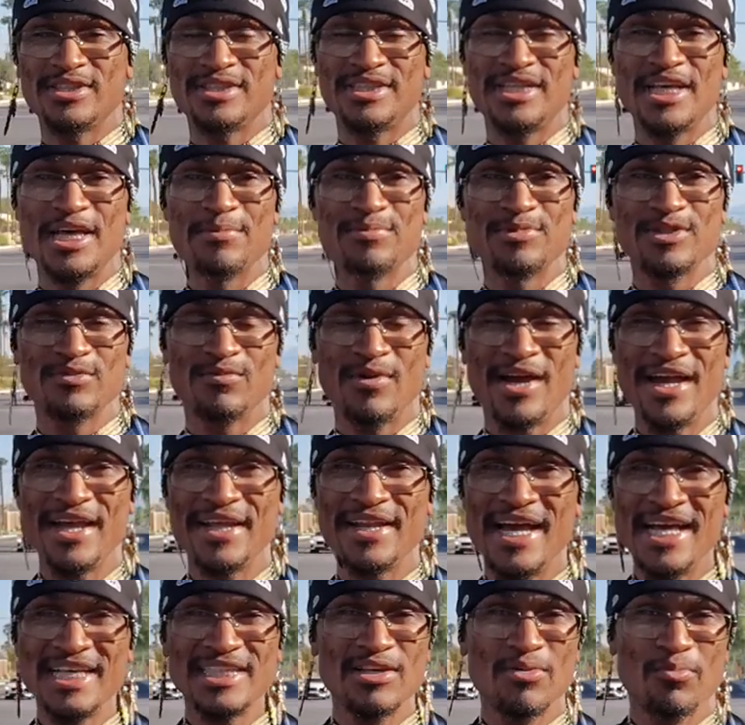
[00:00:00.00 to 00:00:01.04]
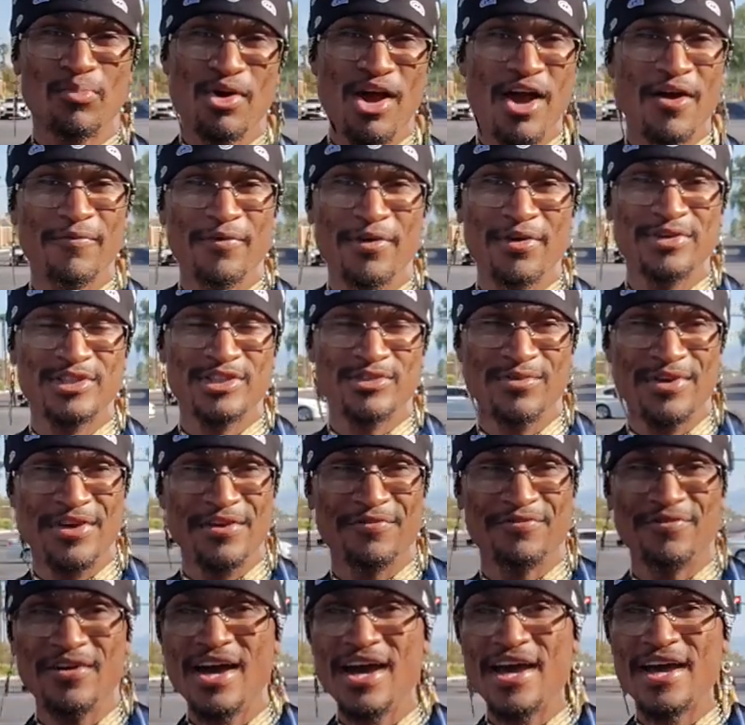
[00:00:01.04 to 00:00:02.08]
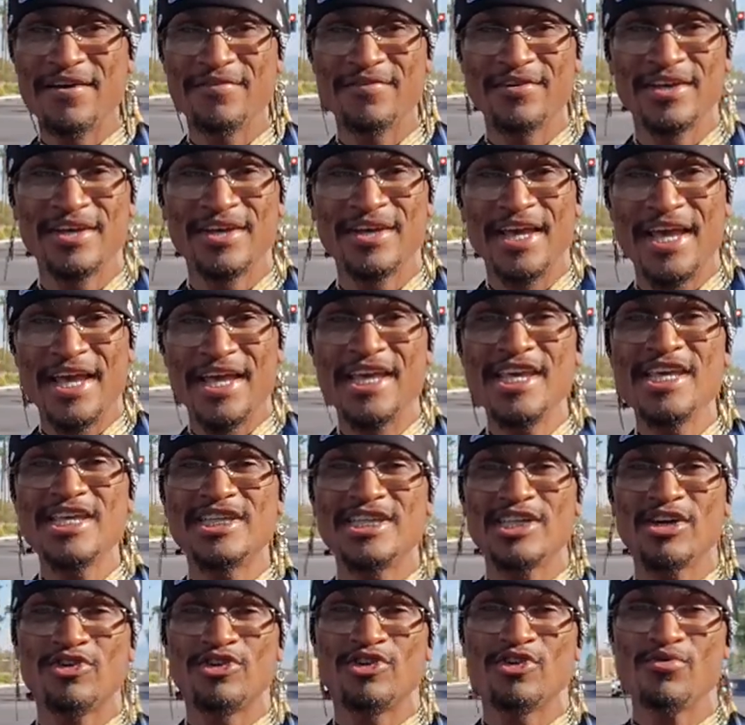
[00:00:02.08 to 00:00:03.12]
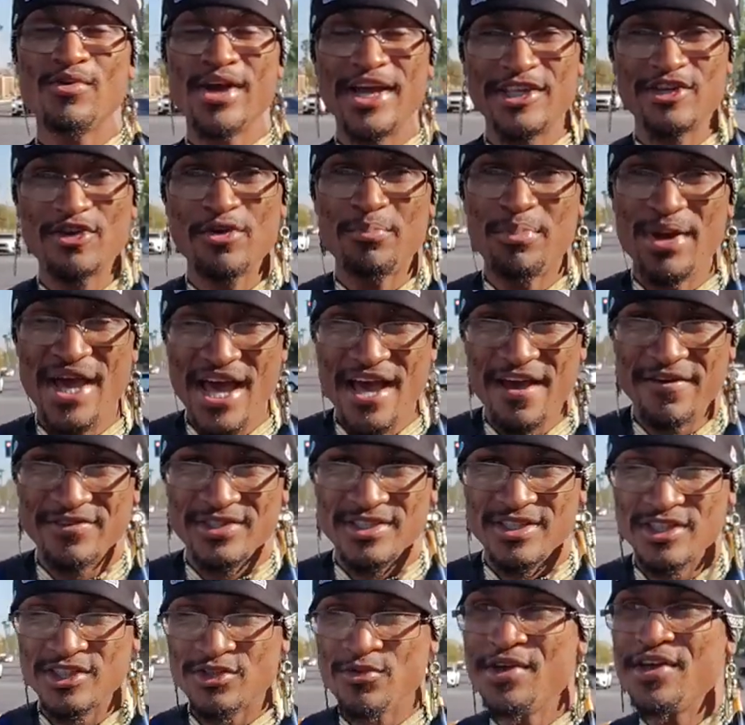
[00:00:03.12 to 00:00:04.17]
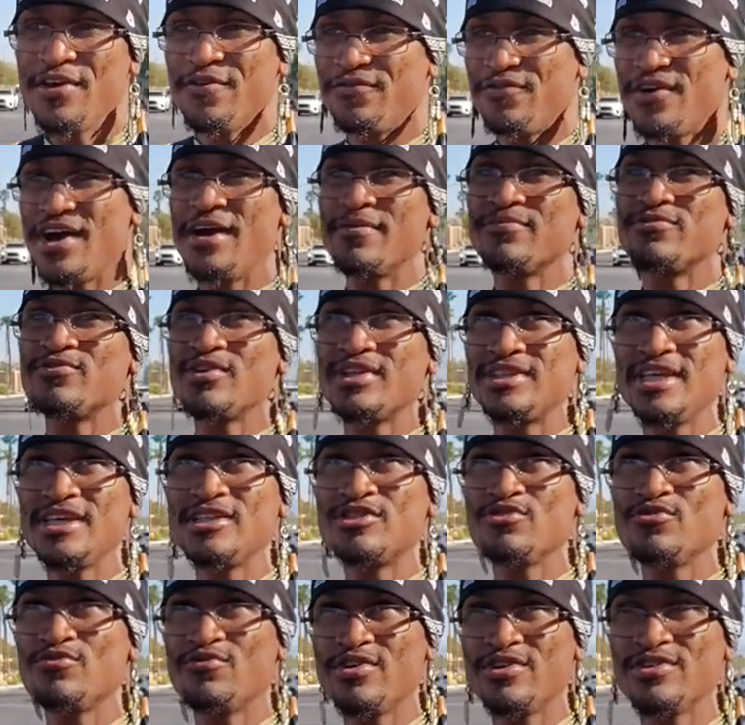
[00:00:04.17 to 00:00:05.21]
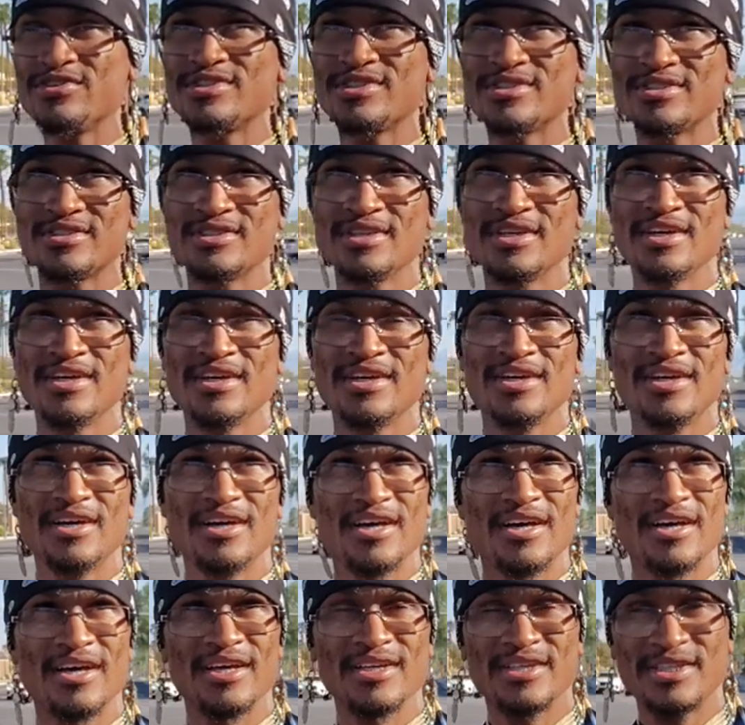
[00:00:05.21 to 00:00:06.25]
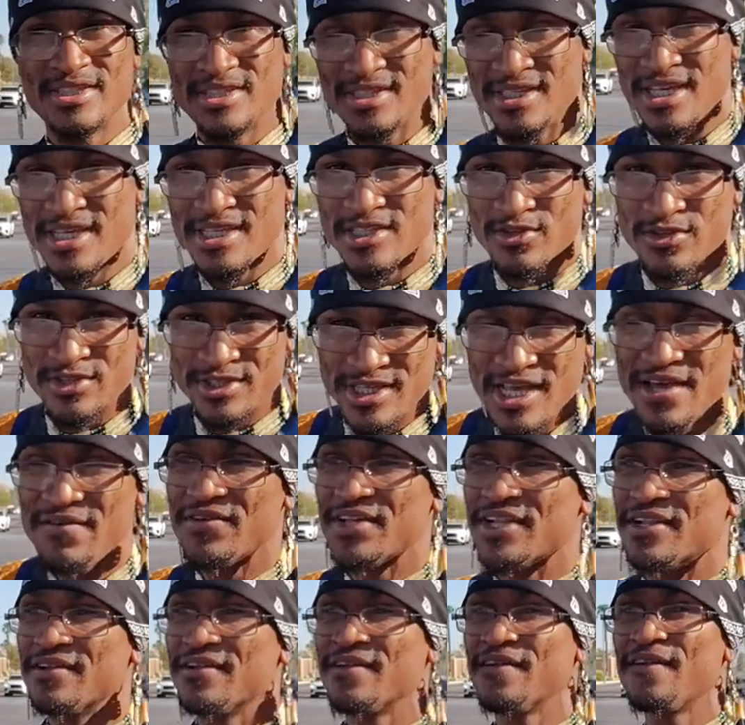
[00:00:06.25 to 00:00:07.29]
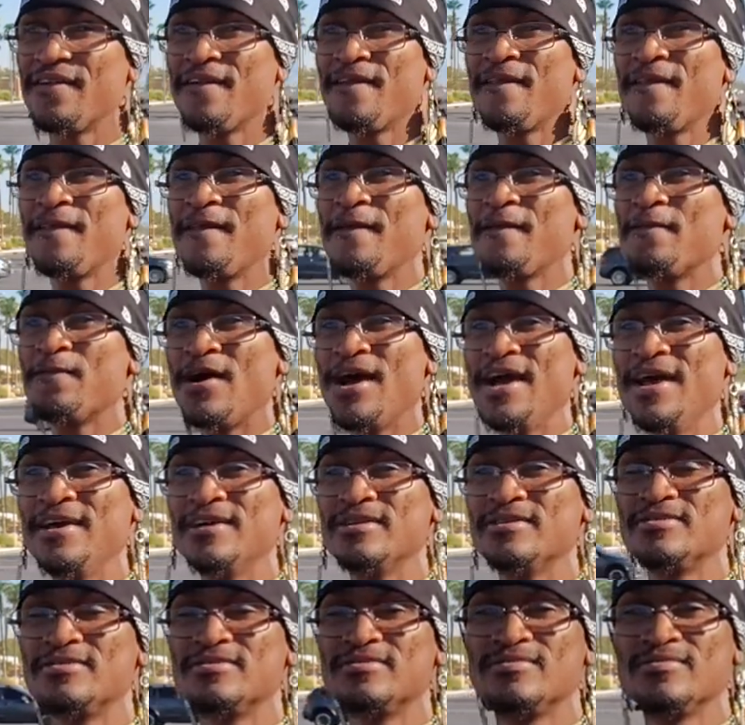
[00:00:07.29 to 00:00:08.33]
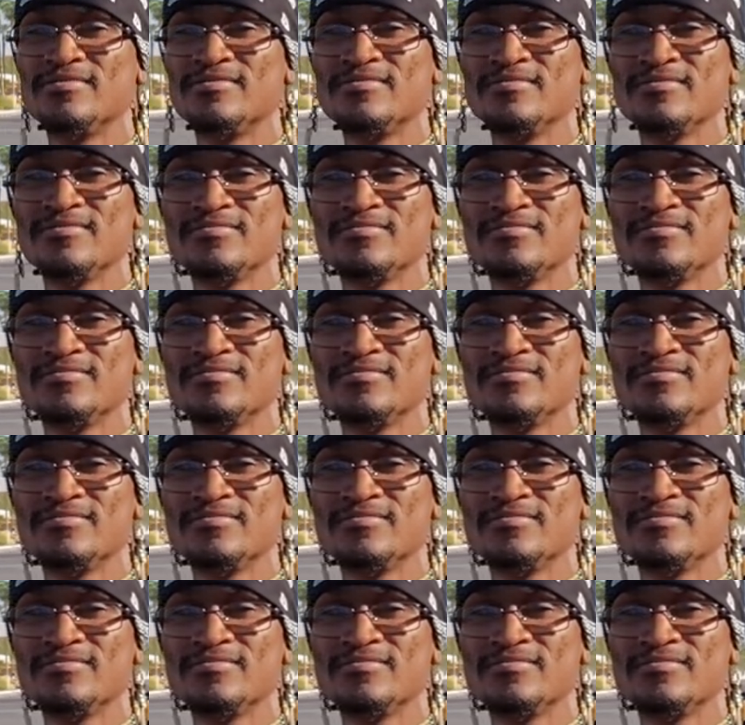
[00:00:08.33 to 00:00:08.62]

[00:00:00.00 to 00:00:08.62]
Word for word: our steps, right? That's in Proverbs 3 and 5. And he shall direct your paths. 3 and 5, I think, through verse uh, 6 or 7, right?